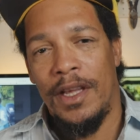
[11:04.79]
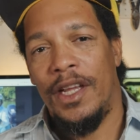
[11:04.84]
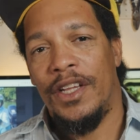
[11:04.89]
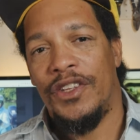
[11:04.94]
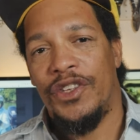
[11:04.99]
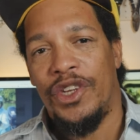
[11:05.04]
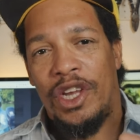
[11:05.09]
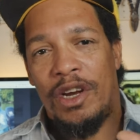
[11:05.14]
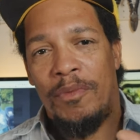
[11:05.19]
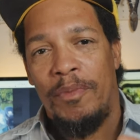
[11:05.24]

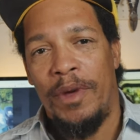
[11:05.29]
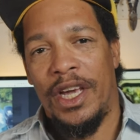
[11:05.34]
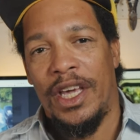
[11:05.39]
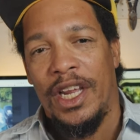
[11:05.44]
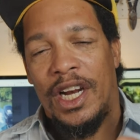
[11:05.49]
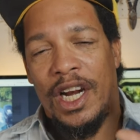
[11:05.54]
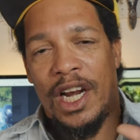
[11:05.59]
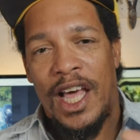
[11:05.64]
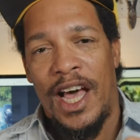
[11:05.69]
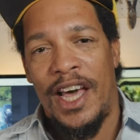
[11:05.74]
It's gonna make
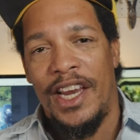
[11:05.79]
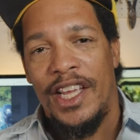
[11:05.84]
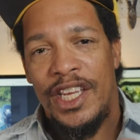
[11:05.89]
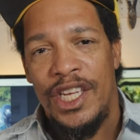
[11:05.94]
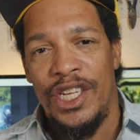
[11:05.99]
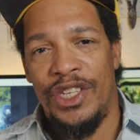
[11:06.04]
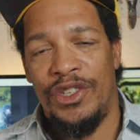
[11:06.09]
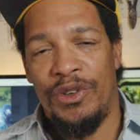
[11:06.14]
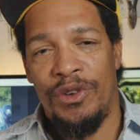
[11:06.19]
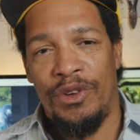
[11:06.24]
it a lot
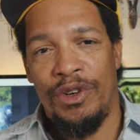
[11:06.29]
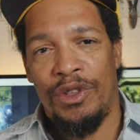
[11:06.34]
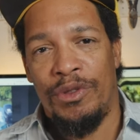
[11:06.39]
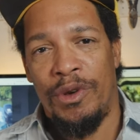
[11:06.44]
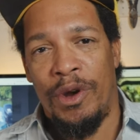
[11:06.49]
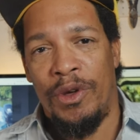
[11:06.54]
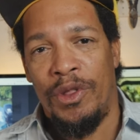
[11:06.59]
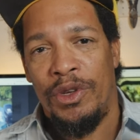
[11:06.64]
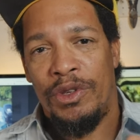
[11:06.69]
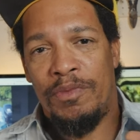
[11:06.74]
easier to
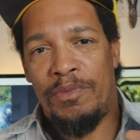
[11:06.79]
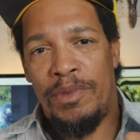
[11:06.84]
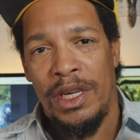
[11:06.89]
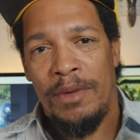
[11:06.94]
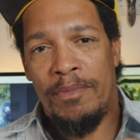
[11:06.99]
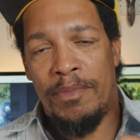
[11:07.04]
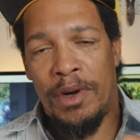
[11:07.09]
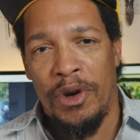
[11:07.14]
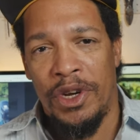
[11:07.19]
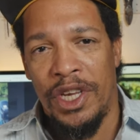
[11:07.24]
throw those
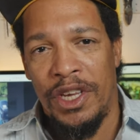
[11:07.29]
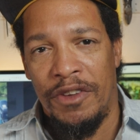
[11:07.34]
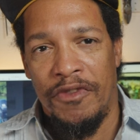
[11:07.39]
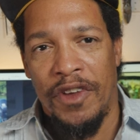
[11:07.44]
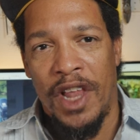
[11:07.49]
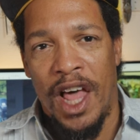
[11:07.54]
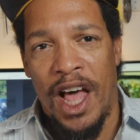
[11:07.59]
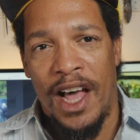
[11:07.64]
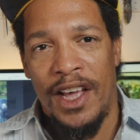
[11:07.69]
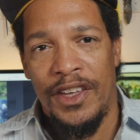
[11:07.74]
big bulky
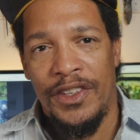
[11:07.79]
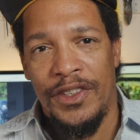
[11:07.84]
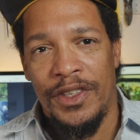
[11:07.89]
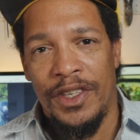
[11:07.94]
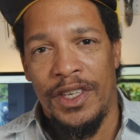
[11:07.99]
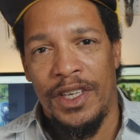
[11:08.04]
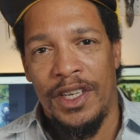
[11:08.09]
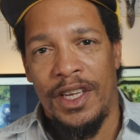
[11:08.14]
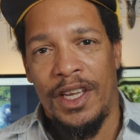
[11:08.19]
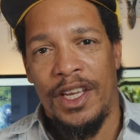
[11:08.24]
flies,
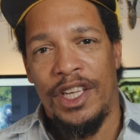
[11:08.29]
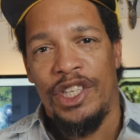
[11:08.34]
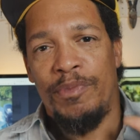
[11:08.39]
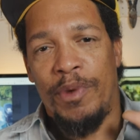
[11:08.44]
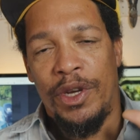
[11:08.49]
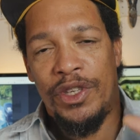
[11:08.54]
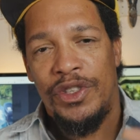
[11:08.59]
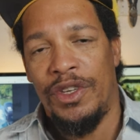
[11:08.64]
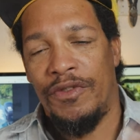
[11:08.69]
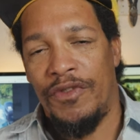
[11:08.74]

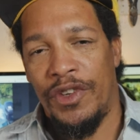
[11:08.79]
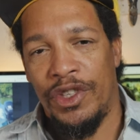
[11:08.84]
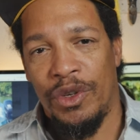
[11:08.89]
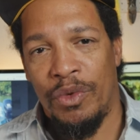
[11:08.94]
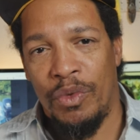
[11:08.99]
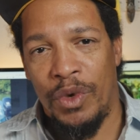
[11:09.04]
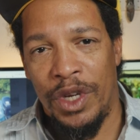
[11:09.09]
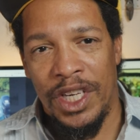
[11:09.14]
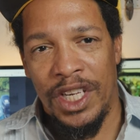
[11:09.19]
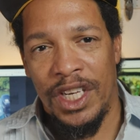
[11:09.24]
especially if it's
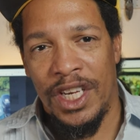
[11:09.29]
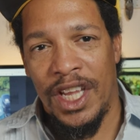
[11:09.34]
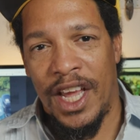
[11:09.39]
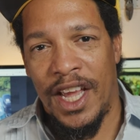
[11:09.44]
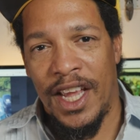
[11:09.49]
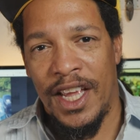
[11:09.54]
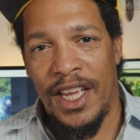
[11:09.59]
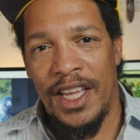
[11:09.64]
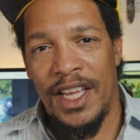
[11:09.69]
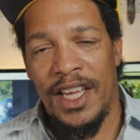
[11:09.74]
a windy
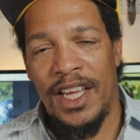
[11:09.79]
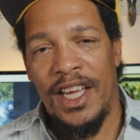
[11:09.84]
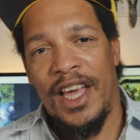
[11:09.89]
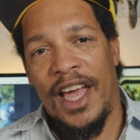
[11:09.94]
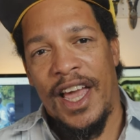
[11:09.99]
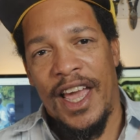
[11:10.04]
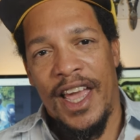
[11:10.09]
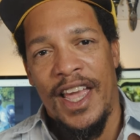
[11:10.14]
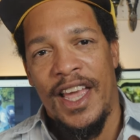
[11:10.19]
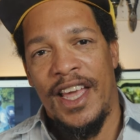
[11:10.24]
day.
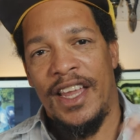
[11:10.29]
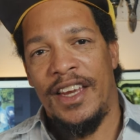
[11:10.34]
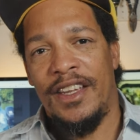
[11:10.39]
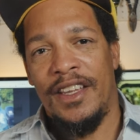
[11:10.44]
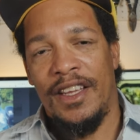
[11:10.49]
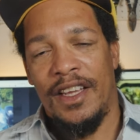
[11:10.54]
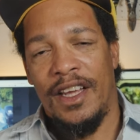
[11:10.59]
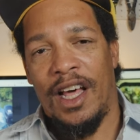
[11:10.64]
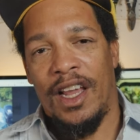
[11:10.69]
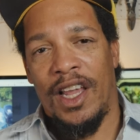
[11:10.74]
And
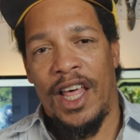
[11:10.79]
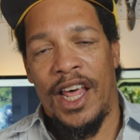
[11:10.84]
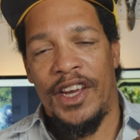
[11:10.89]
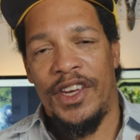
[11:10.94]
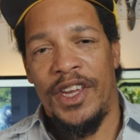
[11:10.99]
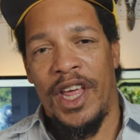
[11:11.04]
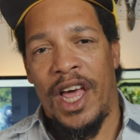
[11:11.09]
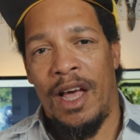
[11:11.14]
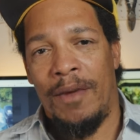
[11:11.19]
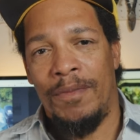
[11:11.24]
a lot
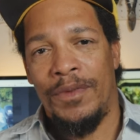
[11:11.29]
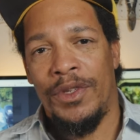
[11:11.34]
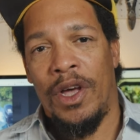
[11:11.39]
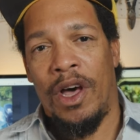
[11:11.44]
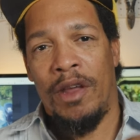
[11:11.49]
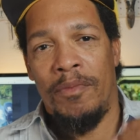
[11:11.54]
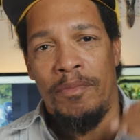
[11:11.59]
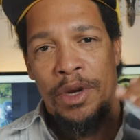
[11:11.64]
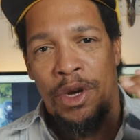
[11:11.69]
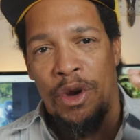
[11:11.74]
of times
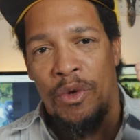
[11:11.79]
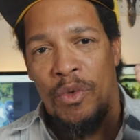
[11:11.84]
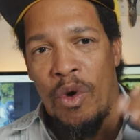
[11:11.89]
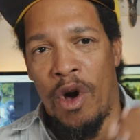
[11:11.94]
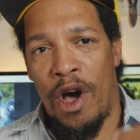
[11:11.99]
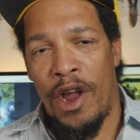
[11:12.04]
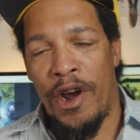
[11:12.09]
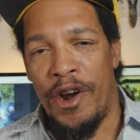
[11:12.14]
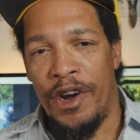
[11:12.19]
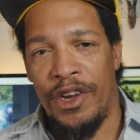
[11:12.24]
on bigger
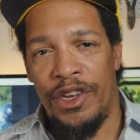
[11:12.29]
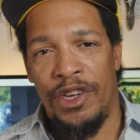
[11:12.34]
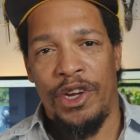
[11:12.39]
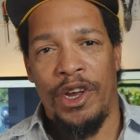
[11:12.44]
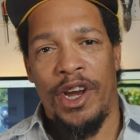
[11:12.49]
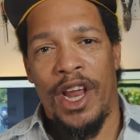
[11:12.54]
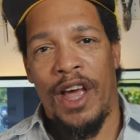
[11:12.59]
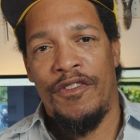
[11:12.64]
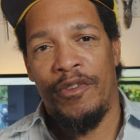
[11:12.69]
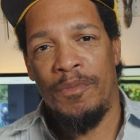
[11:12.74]
water, you're
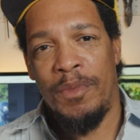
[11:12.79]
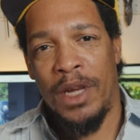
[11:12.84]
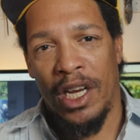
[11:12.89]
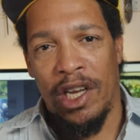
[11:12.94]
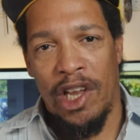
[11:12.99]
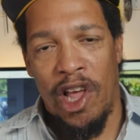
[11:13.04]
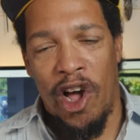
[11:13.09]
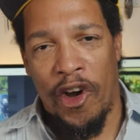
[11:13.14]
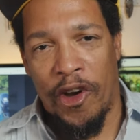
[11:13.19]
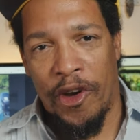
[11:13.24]
gonna have to make
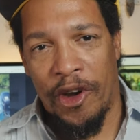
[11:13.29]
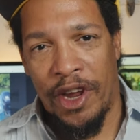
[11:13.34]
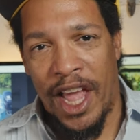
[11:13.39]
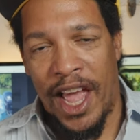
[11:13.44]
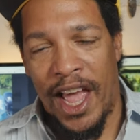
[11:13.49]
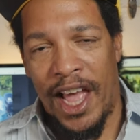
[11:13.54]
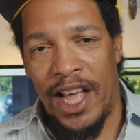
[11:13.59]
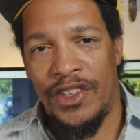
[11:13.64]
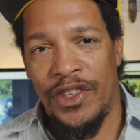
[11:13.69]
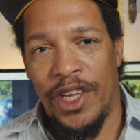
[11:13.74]
longer
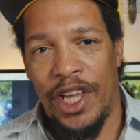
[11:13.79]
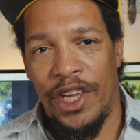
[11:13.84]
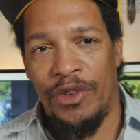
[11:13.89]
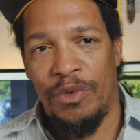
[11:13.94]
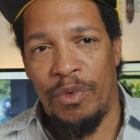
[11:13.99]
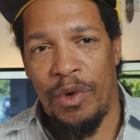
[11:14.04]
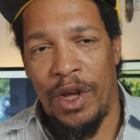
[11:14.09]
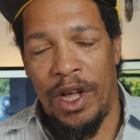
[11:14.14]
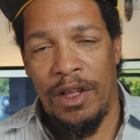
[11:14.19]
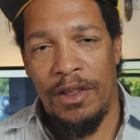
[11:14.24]
casts
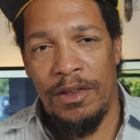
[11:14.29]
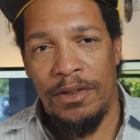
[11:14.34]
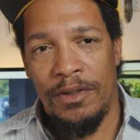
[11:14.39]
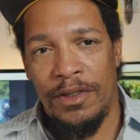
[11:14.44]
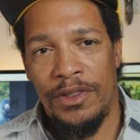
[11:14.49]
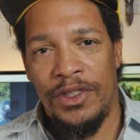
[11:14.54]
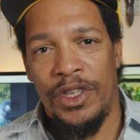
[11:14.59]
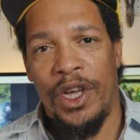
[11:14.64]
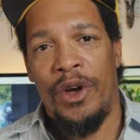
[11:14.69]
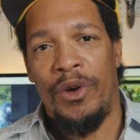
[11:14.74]
as well.
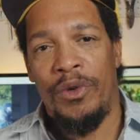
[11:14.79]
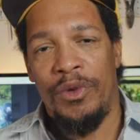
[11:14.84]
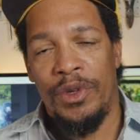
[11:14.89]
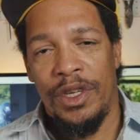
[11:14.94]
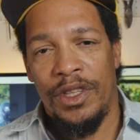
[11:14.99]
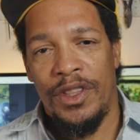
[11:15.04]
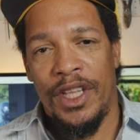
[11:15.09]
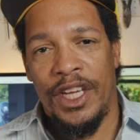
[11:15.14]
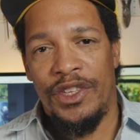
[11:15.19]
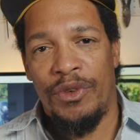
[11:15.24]
So
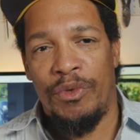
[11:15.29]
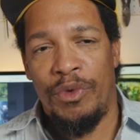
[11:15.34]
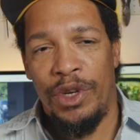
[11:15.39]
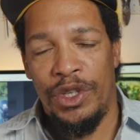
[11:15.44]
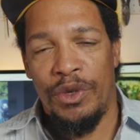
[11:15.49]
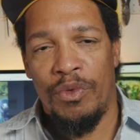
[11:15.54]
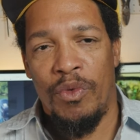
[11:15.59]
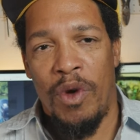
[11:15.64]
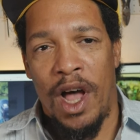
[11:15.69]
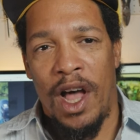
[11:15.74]
that's a
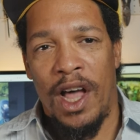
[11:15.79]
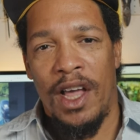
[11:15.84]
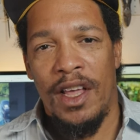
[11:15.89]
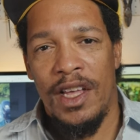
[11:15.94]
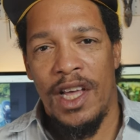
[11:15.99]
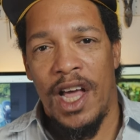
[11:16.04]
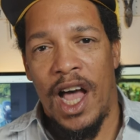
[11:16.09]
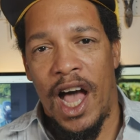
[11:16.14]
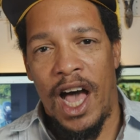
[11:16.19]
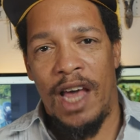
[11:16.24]
reason why
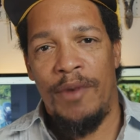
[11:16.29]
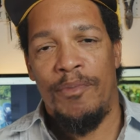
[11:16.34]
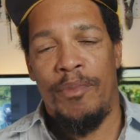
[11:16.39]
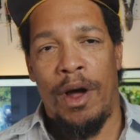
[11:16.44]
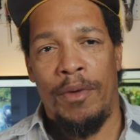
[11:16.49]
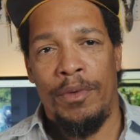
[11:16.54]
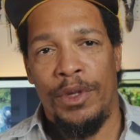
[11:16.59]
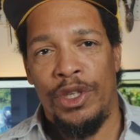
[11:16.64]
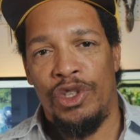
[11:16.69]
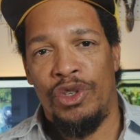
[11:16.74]
I'd
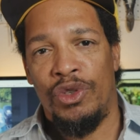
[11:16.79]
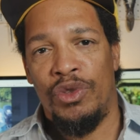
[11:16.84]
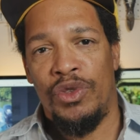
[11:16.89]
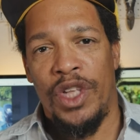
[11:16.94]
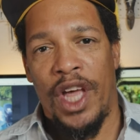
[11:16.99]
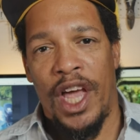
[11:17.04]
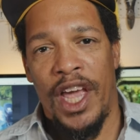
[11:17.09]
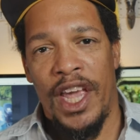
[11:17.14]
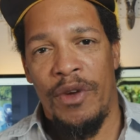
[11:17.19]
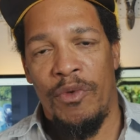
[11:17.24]
probably choose
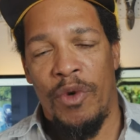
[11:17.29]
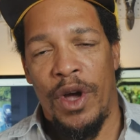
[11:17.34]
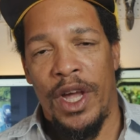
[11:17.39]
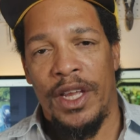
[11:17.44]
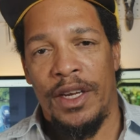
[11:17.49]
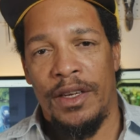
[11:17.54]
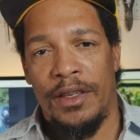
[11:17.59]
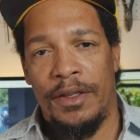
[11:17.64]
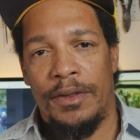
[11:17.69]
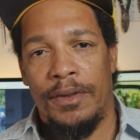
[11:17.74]
the eight
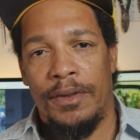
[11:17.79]
weight.